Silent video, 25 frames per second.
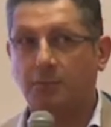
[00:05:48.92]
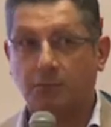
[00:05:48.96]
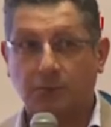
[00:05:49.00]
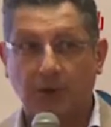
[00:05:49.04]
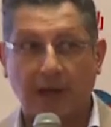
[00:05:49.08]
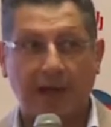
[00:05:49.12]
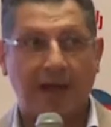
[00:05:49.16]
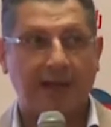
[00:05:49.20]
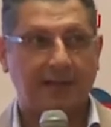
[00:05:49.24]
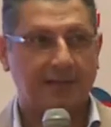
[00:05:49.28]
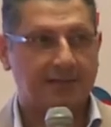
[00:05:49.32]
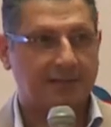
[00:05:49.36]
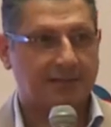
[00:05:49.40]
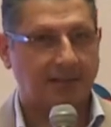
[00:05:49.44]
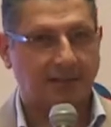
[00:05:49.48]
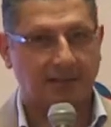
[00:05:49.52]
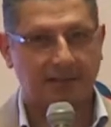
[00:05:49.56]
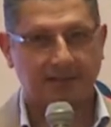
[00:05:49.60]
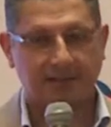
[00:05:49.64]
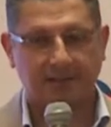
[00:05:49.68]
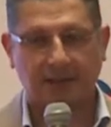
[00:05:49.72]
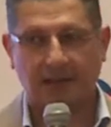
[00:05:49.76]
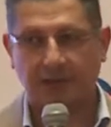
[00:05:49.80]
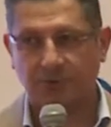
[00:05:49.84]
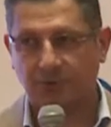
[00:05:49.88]
brands
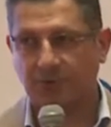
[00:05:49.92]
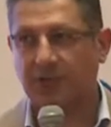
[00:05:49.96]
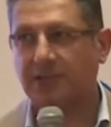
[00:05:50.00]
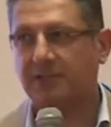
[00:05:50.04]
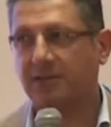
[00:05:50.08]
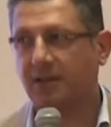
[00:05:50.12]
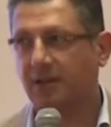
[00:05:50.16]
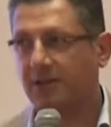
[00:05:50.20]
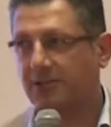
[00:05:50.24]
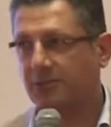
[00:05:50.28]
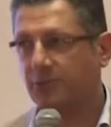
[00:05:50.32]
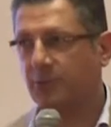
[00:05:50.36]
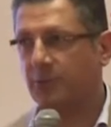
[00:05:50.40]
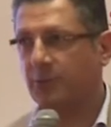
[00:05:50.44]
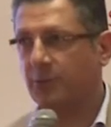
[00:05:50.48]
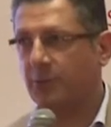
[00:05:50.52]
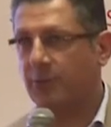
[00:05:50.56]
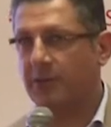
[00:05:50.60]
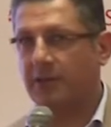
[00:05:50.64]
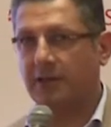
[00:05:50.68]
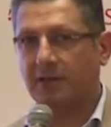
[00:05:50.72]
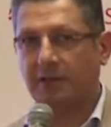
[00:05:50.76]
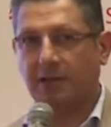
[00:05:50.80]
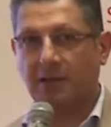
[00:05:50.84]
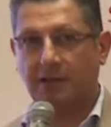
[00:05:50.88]
and, and retailers, when
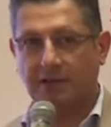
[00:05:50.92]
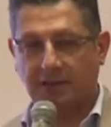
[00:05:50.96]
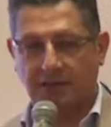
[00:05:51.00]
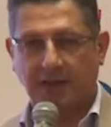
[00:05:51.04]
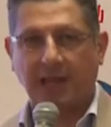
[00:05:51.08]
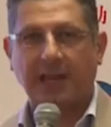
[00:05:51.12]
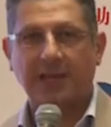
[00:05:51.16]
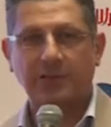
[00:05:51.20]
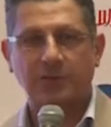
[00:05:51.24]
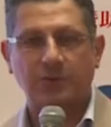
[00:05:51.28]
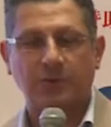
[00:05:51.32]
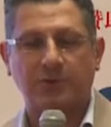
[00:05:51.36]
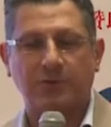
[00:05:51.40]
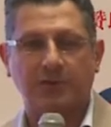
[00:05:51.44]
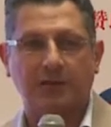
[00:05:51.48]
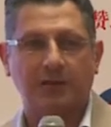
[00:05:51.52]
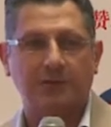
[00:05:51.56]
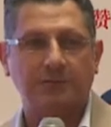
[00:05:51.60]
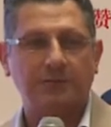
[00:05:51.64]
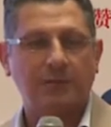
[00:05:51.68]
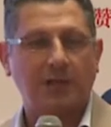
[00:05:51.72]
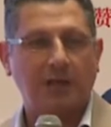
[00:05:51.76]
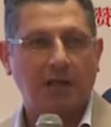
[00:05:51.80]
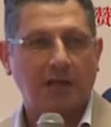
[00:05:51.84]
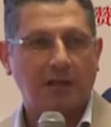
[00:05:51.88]
we engage with
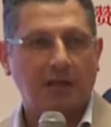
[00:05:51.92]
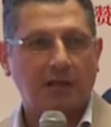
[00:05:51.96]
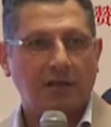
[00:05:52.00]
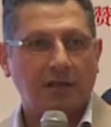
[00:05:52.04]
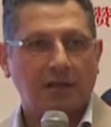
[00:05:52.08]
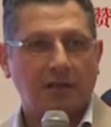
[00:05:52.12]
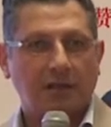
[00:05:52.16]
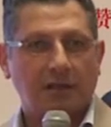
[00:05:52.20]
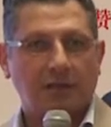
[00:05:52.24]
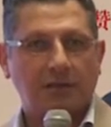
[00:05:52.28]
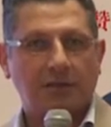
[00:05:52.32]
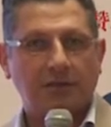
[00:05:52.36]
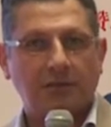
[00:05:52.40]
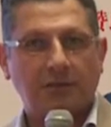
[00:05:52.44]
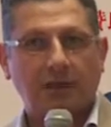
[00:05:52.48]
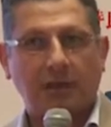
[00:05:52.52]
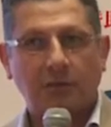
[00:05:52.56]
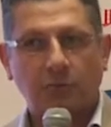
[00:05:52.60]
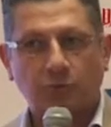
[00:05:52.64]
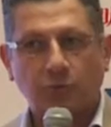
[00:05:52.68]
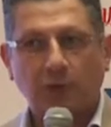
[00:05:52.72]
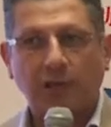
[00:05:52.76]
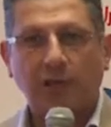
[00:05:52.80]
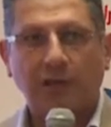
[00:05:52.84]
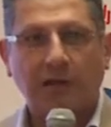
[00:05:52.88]
them, they
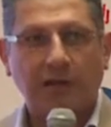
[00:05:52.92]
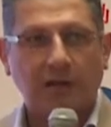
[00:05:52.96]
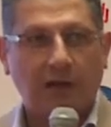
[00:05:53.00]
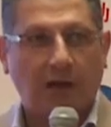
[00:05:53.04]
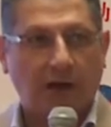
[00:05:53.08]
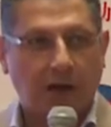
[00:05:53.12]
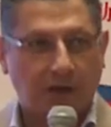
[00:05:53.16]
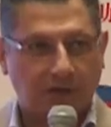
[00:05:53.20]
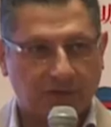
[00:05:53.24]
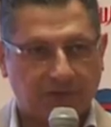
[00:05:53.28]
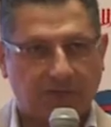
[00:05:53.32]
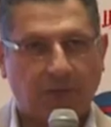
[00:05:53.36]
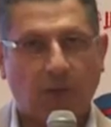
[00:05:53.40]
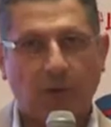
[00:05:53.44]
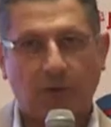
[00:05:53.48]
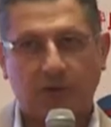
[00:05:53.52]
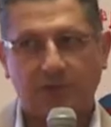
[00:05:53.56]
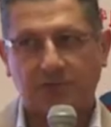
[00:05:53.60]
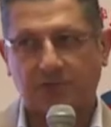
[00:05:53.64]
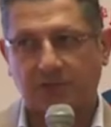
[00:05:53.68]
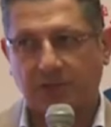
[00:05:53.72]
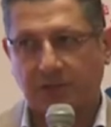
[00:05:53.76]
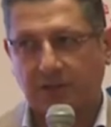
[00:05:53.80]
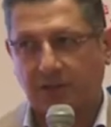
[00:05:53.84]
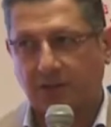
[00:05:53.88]
really are
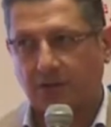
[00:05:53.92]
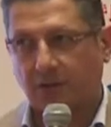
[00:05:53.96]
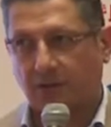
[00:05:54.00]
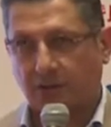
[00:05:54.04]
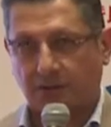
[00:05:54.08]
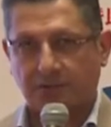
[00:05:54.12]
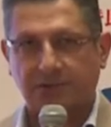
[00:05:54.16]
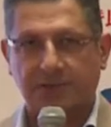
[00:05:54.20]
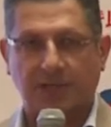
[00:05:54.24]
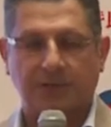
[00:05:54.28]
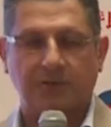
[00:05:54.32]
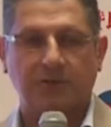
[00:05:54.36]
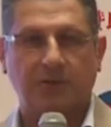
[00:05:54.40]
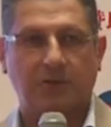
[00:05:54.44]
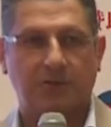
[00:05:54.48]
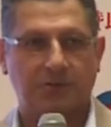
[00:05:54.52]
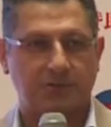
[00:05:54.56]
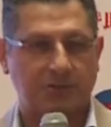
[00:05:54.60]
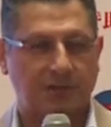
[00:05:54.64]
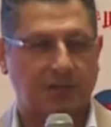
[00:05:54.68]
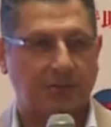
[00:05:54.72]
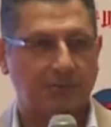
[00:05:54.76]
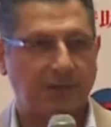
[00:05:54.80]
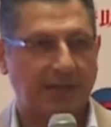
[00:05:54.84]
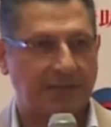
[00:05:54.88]
focusing on
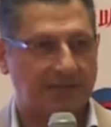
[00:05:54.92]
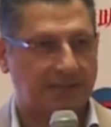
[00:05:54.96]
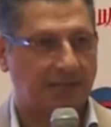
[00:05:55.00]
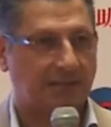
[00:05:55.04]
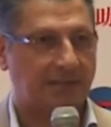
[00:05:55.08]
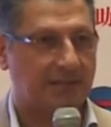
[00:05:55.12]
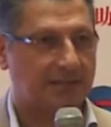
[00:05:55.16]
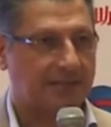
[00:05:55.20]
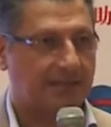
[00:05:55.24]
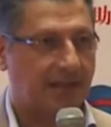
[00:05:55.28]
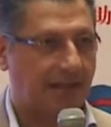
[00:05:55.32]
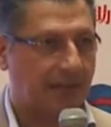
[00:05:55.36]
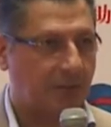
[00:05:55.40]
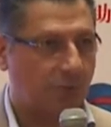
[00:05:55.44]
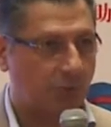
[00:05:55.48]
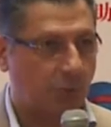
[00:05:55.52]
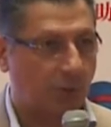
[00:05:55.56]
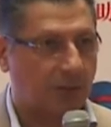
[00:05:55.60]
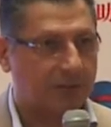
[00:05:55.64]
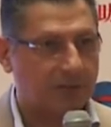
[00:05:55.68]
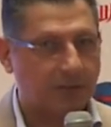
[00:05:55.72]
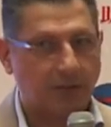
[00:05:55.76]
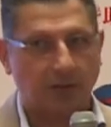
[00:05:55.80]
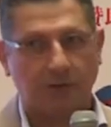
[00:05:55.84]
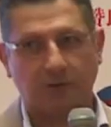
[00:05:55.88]
technology and basically saying,
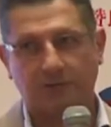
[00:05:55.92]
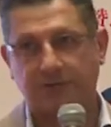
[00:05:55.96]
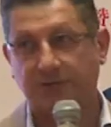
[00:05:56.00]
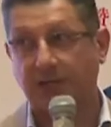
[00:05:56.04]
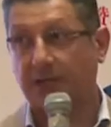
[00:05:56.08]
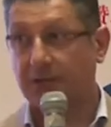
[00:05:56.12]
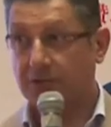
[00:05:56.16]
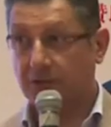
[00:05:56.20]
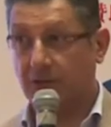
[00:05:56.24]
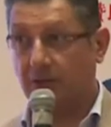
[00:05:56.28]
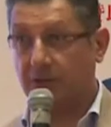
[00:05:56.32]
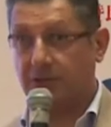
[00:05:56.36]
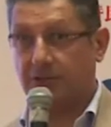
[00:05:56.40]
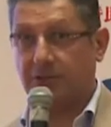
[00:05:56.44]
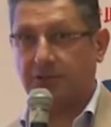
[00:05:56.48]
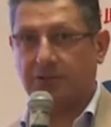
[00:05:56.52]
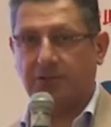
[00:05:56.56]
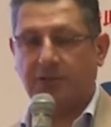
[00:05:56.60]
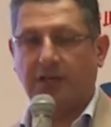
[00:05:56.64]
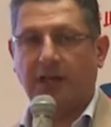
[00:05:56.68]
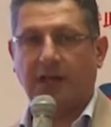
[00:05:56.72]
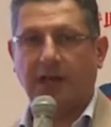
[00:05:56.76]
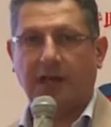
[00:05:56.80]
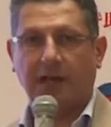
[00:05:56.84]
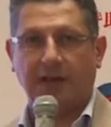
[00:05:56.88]
what kind of technology do
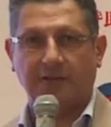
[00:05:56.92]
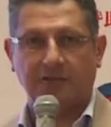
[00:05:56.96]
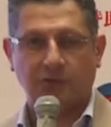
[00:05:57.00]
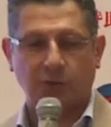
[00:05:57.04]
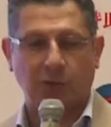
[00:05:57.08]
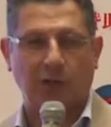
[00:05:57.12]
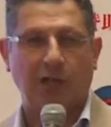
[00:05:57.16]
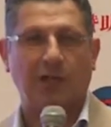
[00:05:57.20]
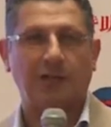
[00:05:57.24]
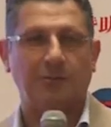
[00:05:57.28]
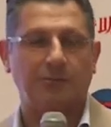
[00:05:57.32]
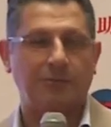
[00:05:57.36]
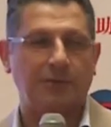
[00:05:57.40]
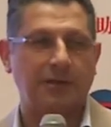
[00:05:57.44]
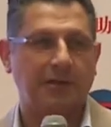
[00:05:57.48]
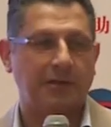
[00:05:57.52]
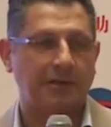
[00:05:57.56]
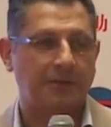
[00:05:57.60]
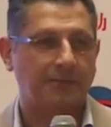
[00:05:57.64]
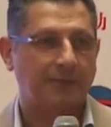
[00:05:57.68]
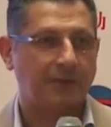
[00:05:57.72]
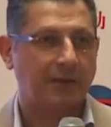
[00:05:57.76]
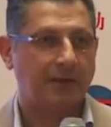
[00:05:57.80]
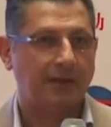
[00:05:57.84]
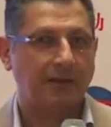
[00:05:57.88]
you have to help me?
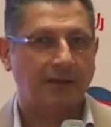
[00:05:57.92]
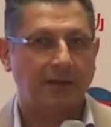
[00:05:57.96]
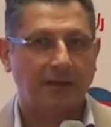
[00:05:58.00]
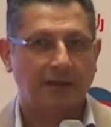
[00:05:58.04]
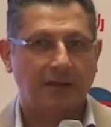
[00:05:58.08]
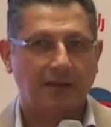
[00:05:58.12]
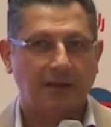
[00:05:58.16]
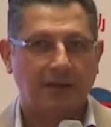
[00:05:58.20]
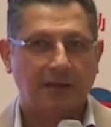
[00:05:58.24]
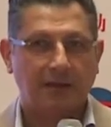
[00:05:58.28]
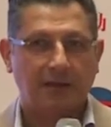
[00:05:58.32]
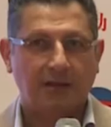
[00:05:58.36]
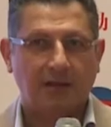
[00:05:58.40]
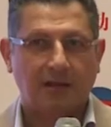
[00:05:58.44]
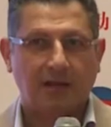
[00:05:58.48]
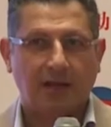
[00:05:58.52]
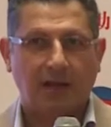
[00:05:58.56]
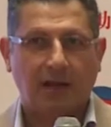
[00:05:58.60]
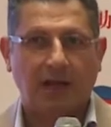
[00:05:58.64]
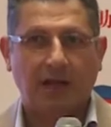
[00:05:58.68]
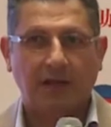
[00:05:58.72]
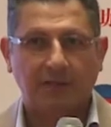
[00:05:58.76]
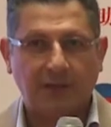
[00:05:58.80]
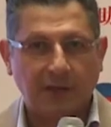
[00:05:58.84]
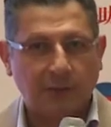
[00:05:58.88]

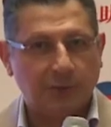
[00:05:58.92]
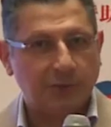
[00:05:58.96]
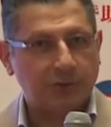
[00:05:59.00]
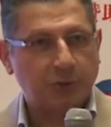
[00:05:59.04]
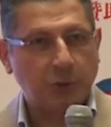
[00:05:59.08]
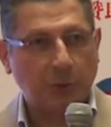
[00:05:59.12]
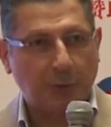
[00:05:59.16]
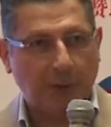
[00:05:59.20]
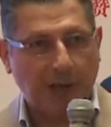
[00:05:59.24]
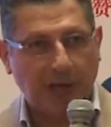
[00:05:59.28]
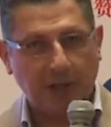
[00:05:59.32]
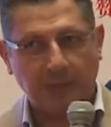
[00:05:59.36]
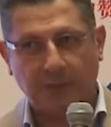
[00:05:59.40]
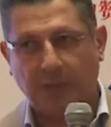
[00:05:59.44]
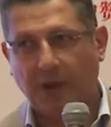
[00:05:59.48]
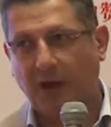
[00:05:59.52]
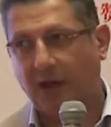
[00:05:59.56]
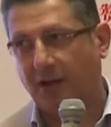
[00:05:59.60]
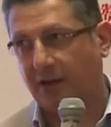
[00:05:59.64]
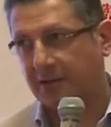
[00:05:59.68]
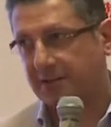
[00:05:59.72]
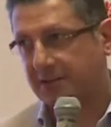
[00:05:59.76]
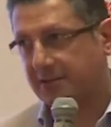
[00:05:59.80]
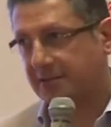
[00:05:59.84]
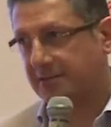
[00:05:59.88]
Uh, they want to
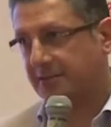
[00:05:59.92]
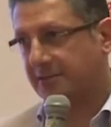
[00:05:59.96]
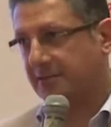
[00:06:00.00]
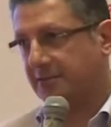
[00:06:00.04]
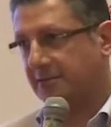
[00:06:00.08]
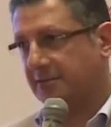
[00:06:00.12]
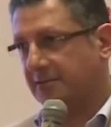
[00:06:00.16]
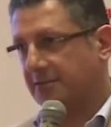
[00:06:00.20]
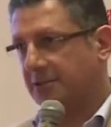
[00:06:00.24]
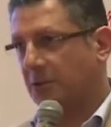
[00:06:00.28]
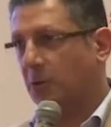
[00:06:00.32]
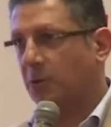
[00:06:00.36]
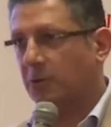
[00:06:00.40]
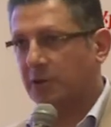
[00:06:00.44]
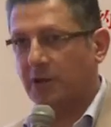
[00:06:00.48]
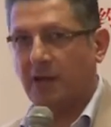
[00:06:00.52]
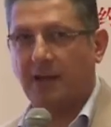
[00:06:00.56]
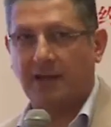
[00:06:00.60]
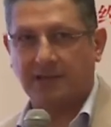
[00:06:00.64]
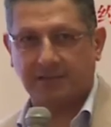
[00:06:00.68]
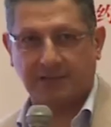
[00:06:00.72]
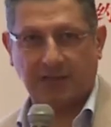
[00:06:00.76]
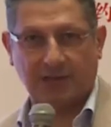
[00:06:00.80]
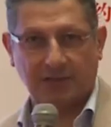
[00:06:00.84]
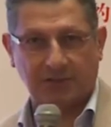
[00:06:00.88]
bypass the
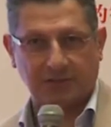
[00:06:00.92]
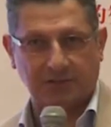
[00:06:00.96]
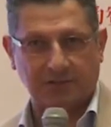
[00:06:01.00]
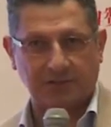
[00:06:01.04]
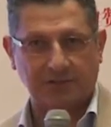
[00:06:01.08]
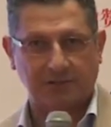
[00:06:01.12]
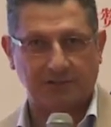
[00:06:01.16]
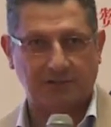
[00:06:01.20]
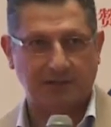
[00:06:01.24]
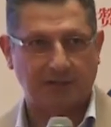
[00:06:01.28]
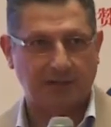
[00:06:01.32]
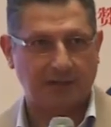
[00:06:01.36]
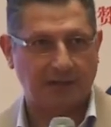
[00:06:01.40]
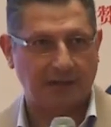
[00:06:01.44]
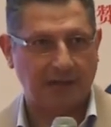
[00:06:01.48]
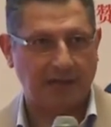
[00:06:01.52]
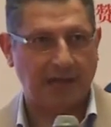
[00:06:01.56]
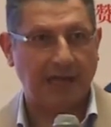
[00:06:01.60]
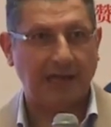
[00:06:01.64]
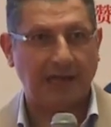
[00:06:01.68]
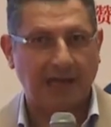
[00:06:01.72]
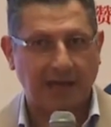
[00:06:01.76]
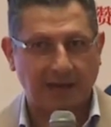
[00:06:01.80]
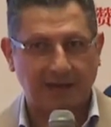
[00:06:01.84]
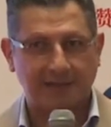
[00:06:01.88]
organization uh,
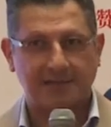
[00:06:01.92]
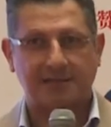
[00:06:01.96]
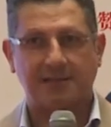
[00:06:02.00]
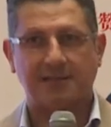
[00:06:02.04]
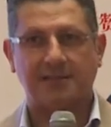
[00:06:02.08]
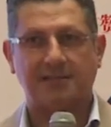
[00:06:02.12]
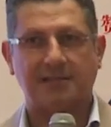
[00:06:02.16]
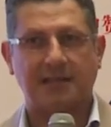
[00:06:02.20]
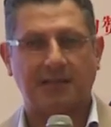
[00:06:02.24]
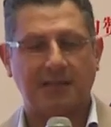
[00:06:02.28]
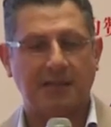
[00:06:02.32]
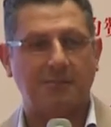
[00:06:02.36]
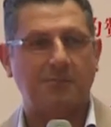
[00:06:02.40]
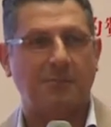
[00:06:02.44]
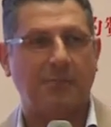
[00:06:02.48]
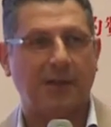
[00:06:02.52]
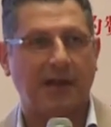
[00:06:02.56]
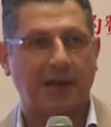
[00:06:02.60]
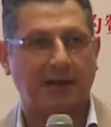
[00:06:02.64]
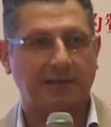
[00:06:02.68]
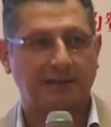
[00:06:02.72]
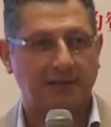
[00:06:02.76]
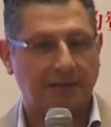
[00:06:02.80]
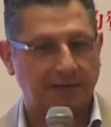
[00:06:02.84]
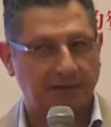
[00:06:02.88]
analysis and
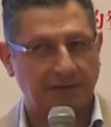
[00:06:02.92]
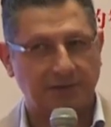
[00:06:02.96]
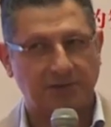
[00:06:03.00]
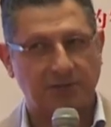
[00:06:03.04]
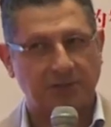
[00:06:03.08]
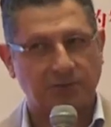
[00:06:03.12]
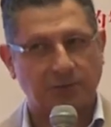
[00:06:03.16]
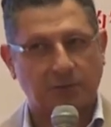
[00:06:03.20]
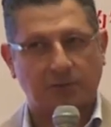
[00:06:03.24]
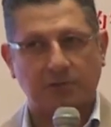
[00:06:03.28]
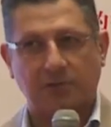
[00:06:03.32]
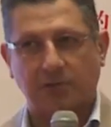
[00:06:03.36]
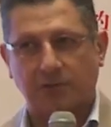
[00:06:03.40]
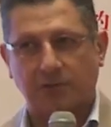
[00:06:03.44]
impact, and they just want